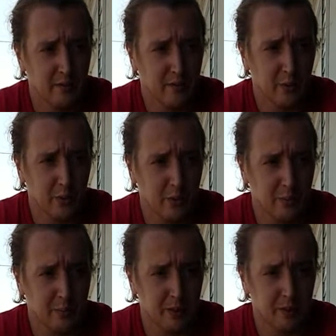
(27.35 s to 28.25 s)
for,
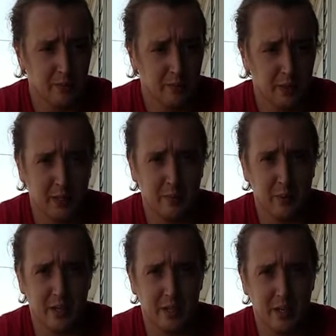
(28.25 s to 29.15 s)
you know, fucking
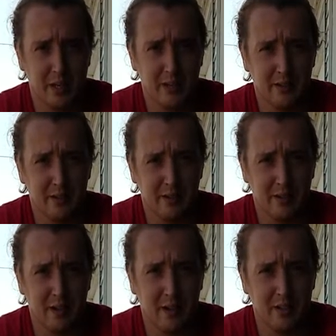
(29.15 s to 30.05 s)
putting his dick in a
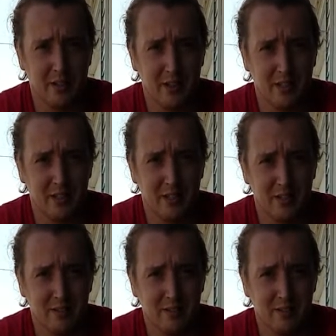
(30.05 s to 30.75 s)
lot of sluts.